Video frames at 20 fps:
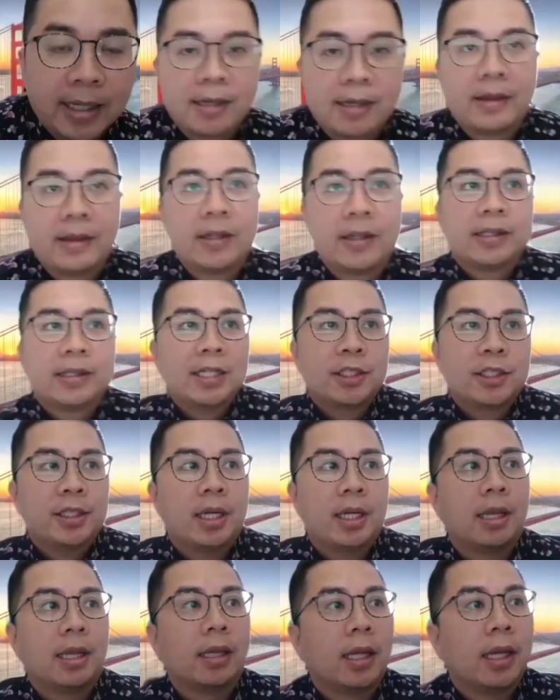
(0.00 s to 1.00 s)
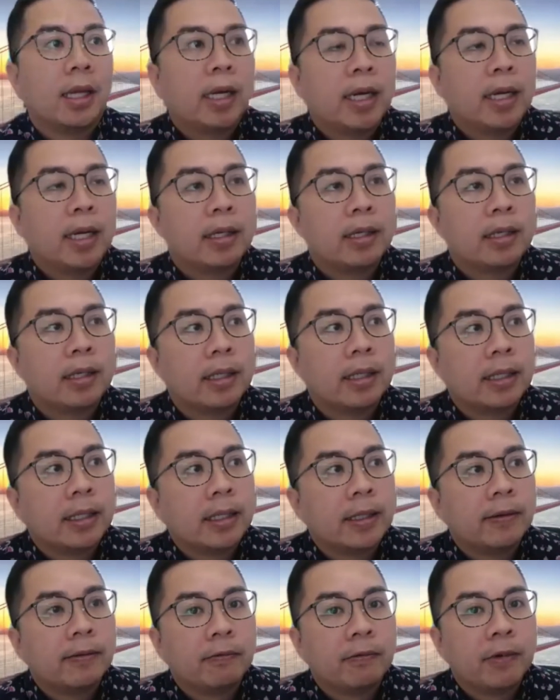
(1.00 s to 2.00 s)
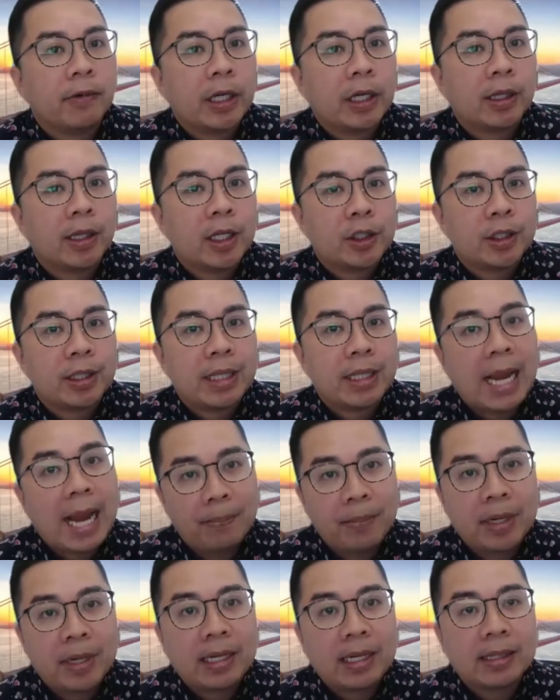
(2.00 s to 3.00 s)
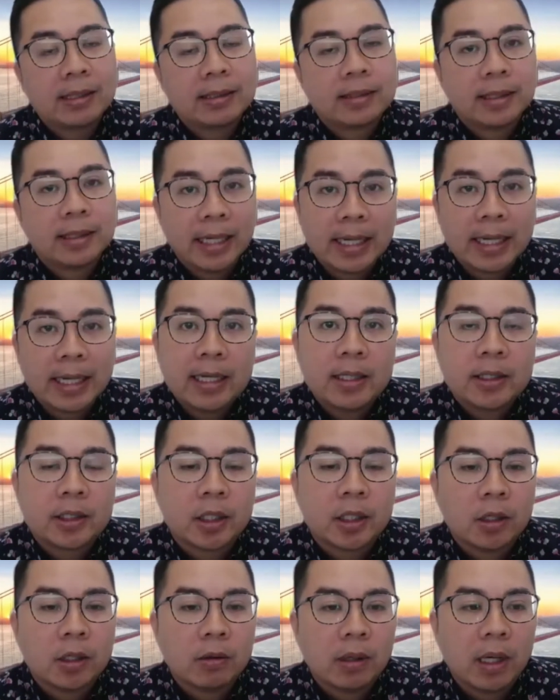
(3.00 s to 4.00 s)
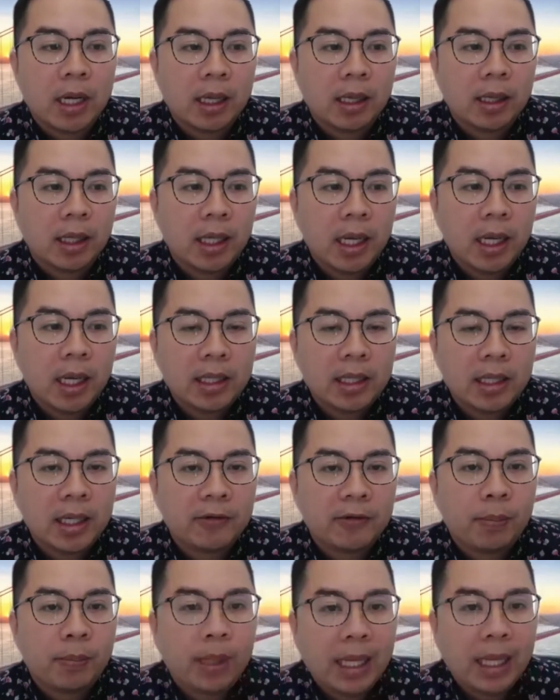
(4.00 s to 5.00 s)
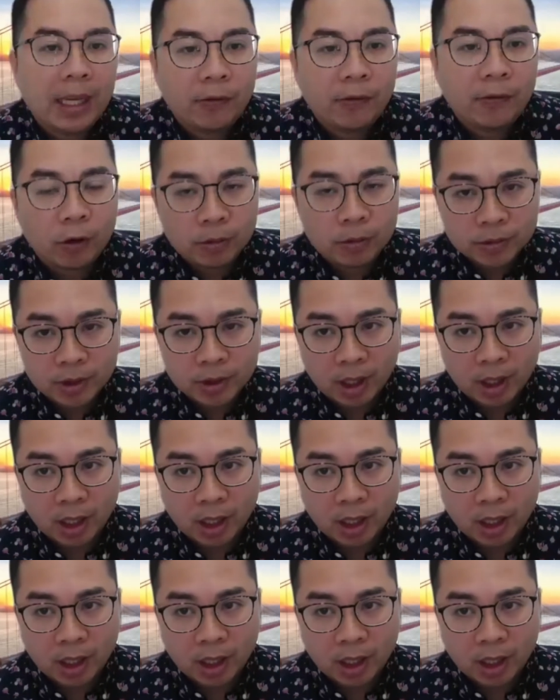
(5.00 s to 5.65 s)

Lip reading: there's actually a lot of regulation happening today. So a lot of platforms are